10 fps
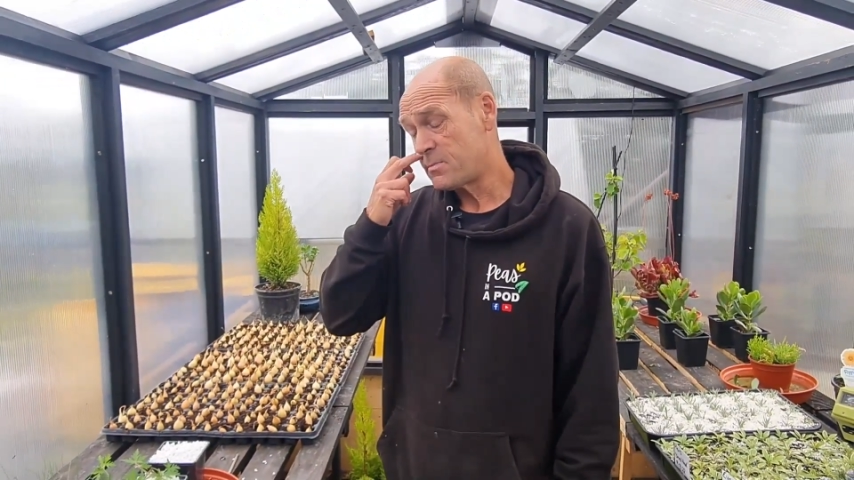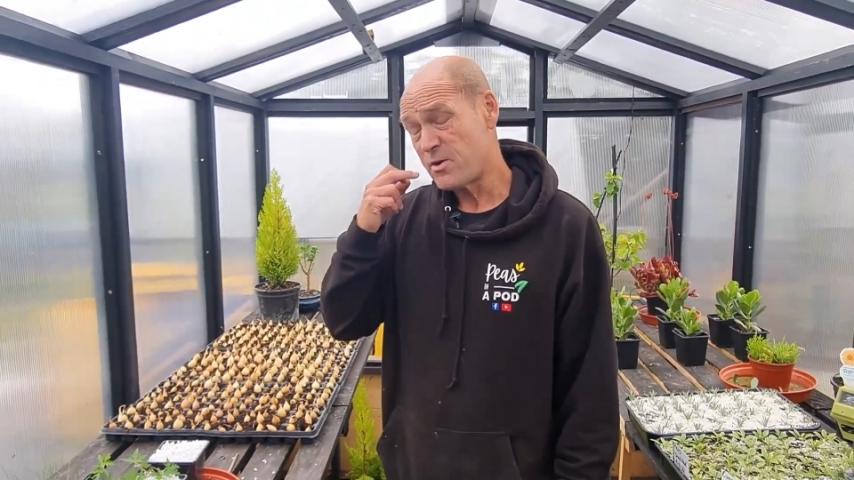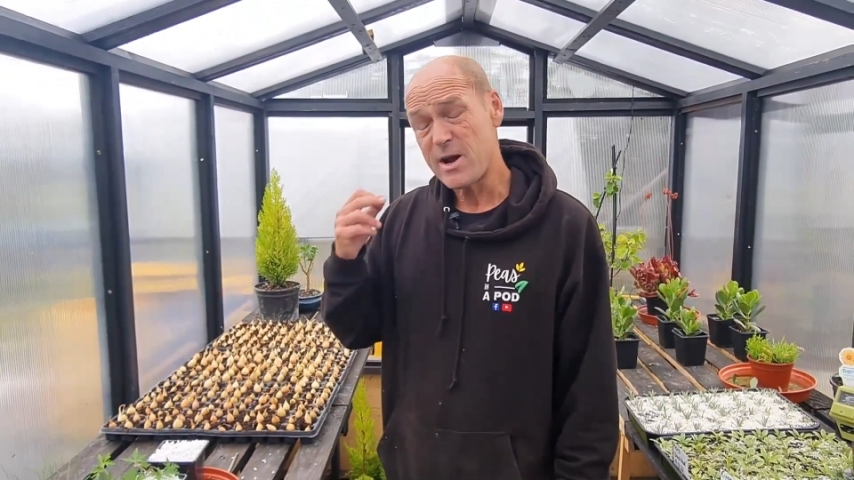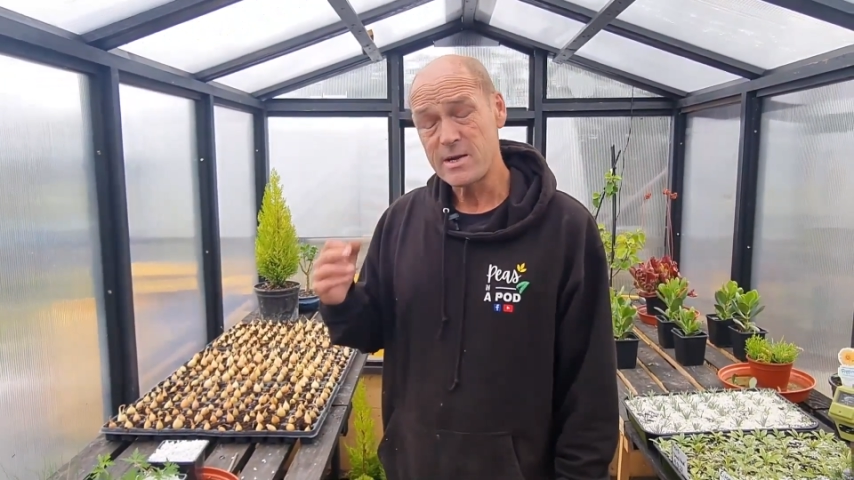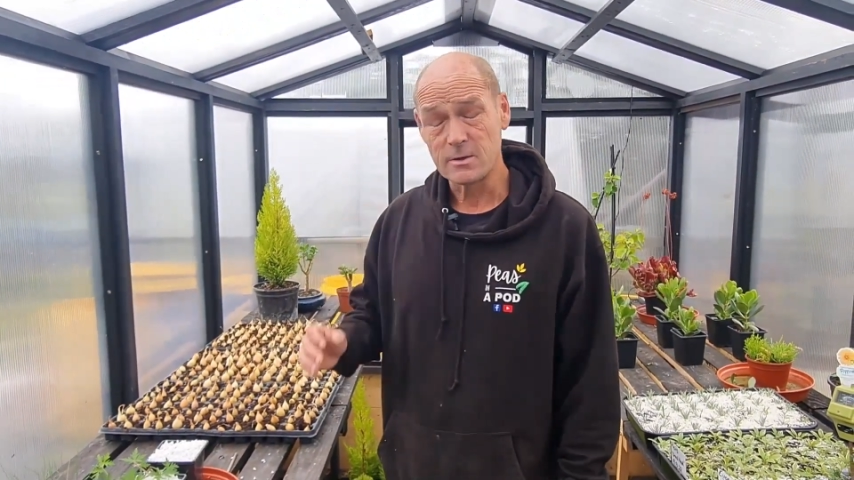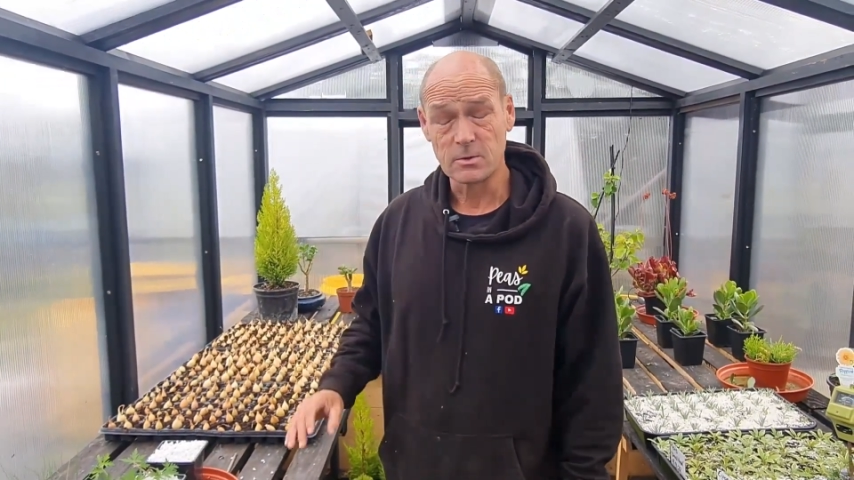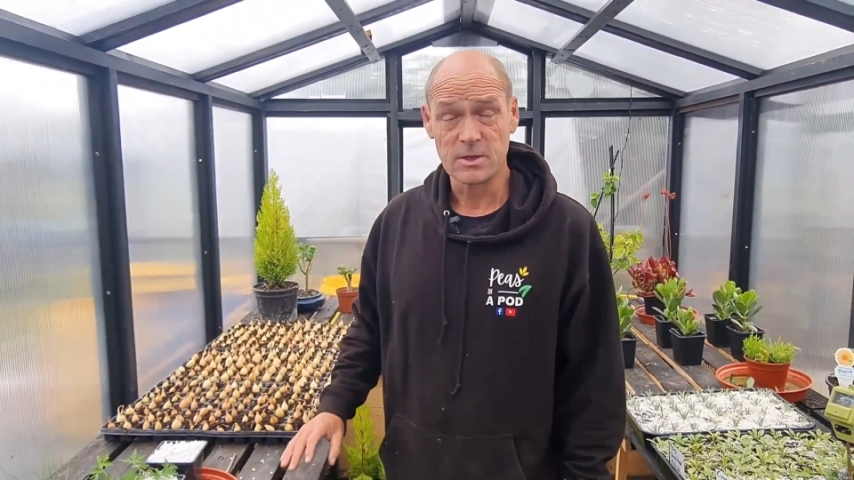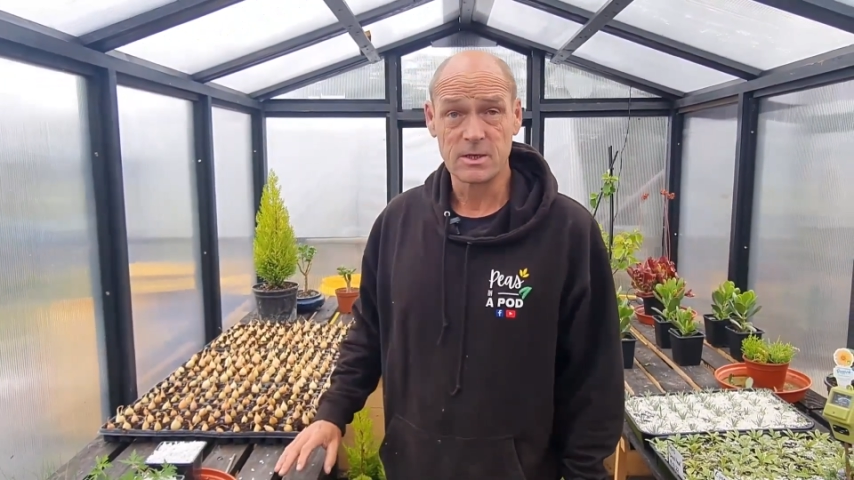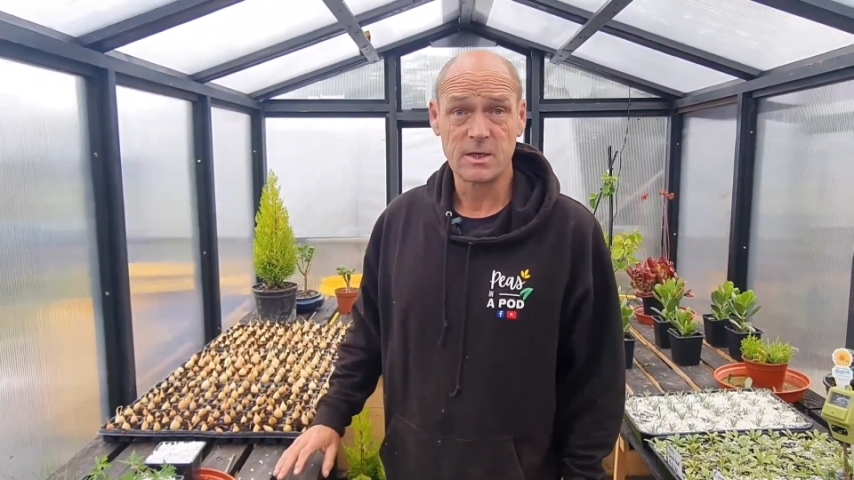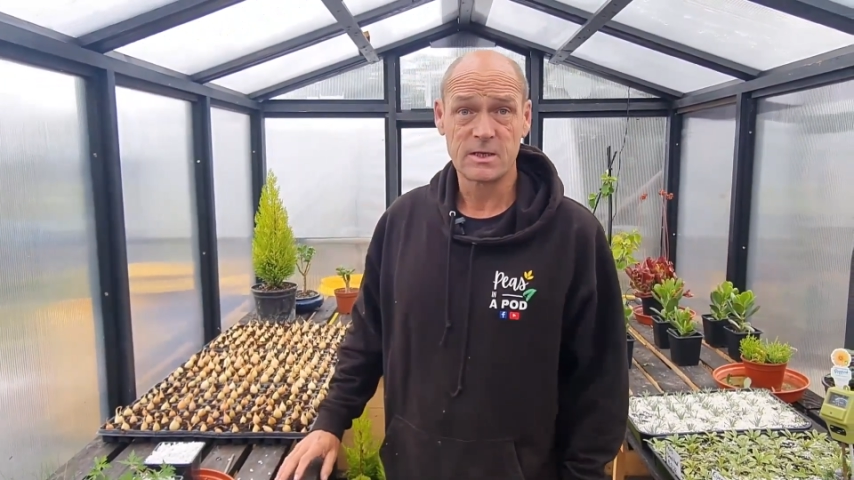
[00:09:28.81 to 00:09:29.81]
perennials
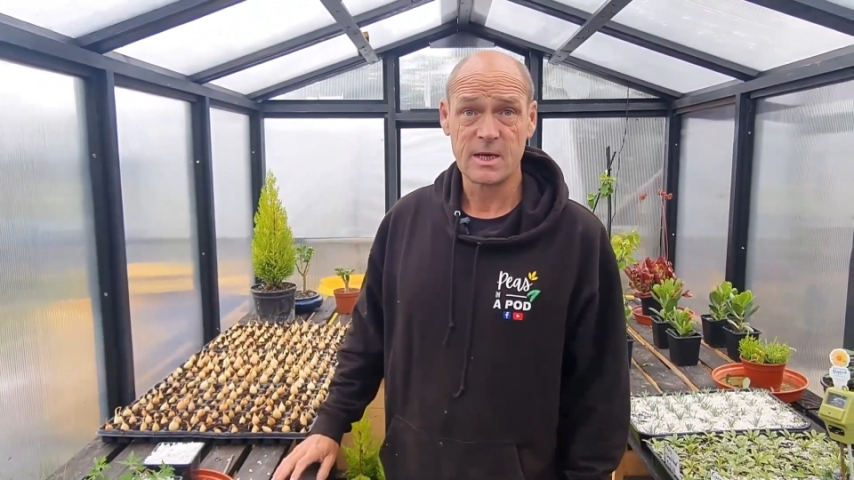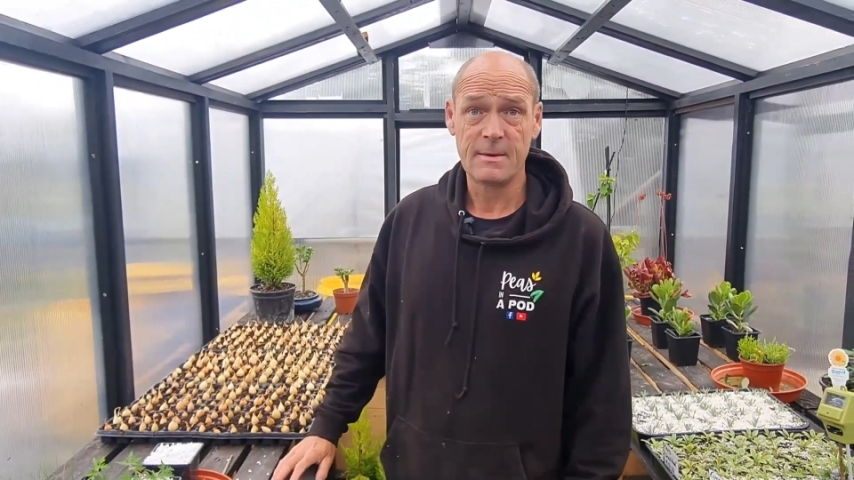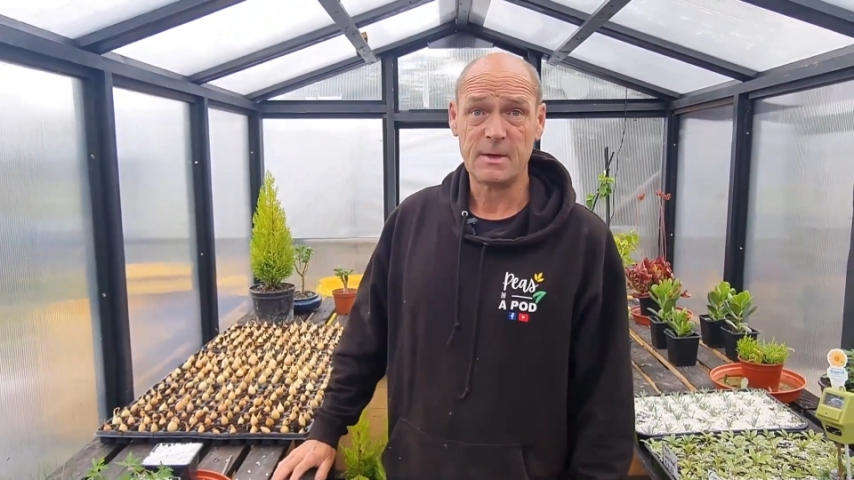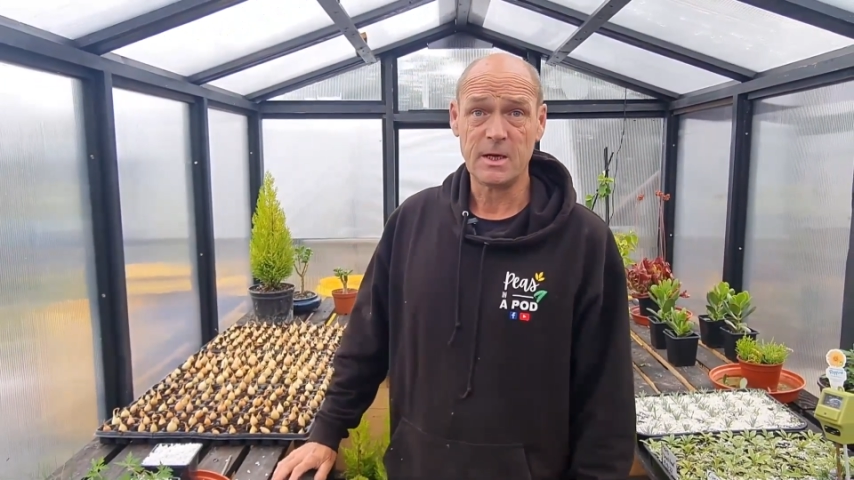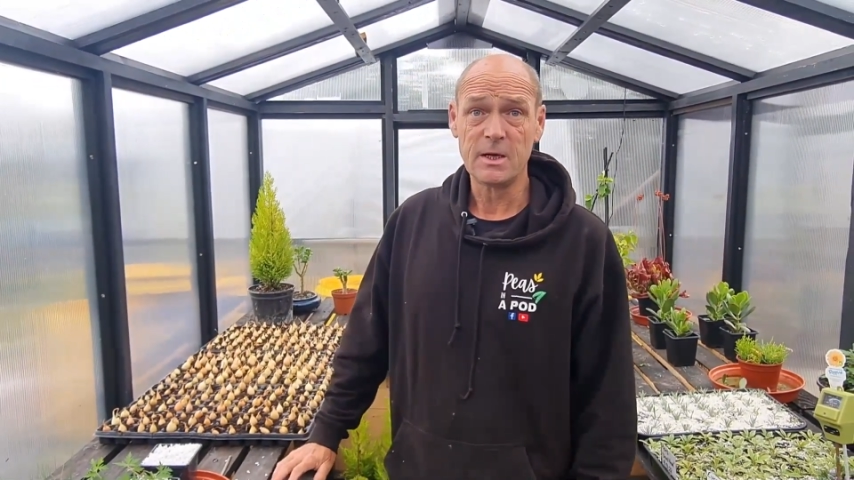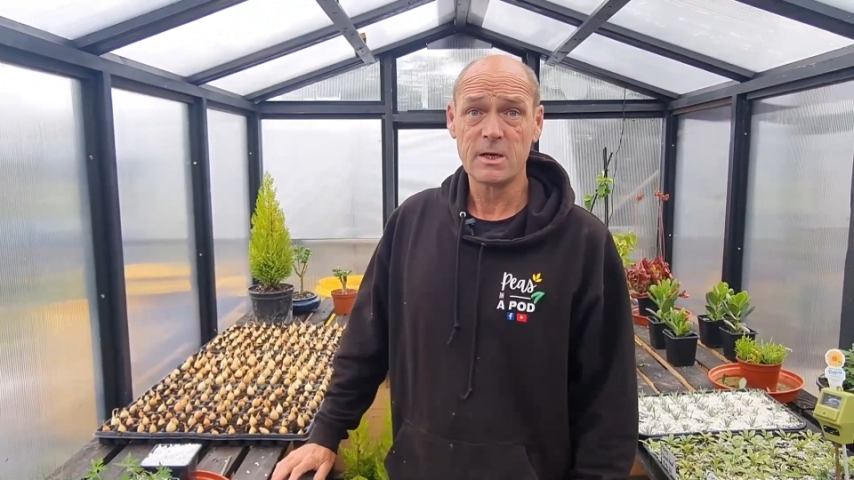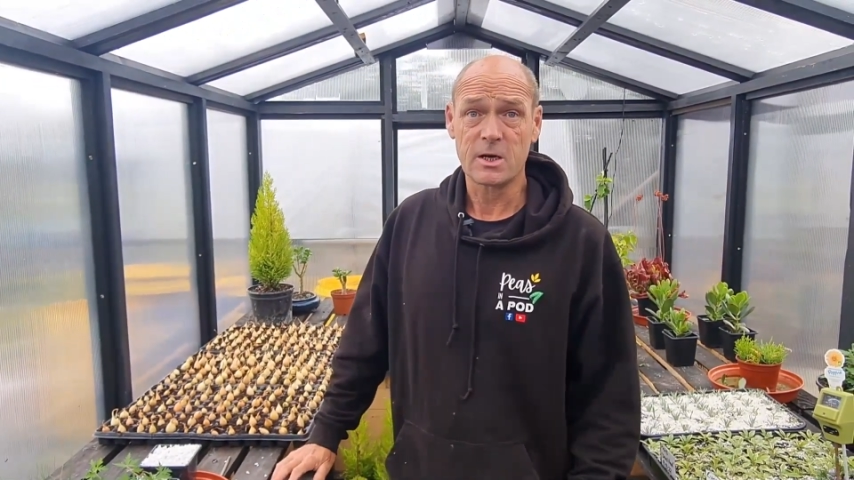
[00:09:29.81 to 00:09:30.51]
at this time of year,